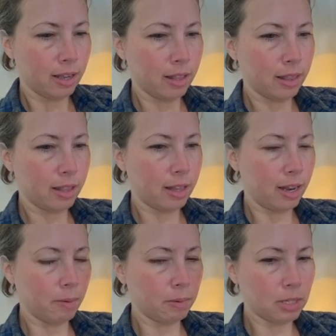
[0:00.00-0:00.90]
and then
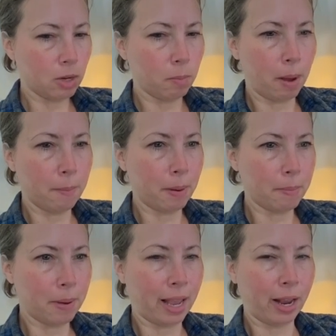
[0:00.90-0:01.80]
I went to go pump
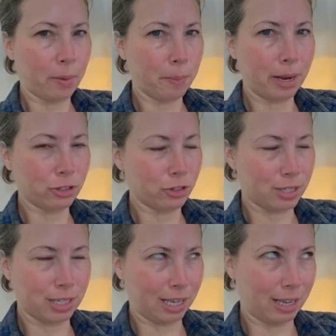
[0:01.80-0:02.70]
up my air
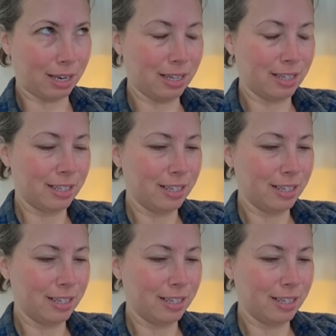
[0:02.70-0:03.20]
mattress again.